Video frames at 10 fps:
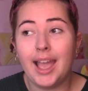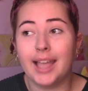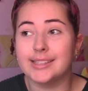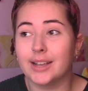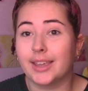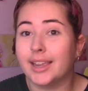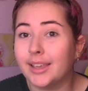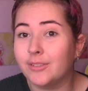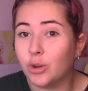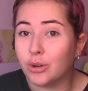it's now taken
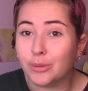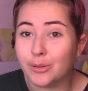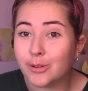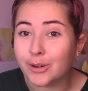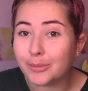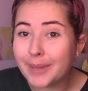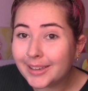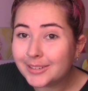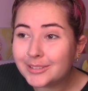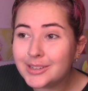even longer with Royal
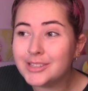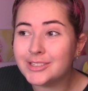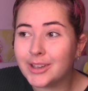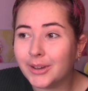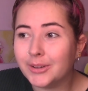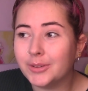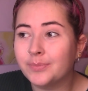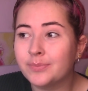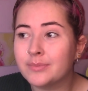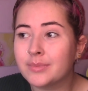Mail, so